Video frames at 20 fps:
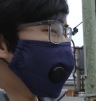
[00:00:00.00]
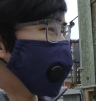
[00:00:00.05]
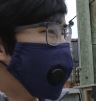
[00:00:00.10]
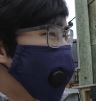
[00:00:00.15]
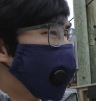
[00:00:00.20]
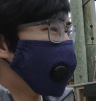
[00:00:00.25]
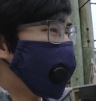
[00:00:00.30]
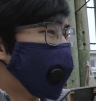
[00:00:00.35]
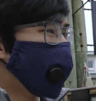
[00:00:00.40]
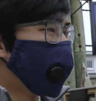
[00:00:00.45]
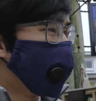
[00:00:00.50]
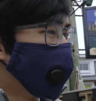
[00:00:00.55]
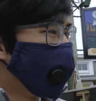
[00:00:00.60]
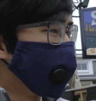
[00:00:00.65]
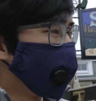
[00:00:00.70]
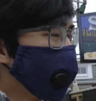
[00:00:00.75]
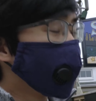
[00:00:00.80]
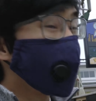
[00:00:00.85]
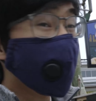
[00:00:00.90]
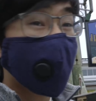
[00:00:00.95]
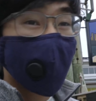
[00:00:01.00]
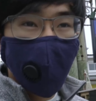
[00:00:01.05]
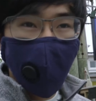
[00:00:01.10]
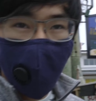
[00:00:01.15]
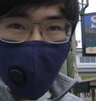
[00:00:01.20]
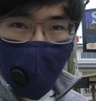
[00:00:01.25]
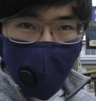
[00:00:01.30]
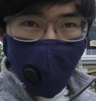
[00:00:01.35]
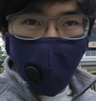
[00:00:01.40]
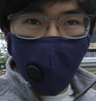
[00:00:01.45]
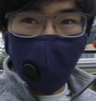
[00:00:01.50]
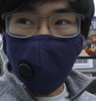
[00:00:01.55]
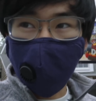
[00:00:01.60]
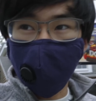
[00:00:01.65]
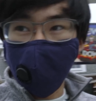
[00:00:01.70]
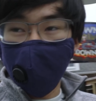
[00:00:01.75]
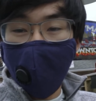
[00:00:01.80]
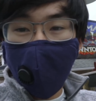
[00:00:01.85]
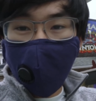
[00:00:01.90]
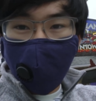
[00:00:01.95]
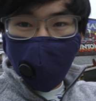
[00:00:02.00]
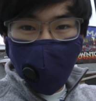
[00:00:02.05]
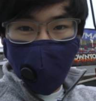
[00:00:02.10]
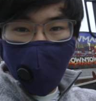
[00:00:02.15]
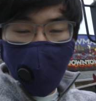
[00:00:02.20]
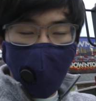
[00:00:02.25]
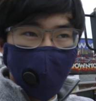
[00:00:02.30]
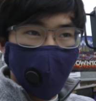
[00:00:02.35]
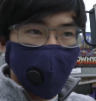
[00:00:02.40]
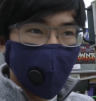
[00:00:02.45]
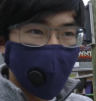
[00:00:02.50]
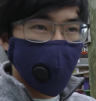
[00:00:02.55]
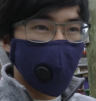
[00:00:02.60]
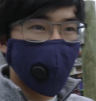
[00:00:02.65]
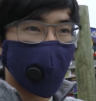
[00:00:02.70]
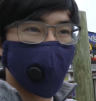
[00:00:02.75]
Um, speaking of photos, last night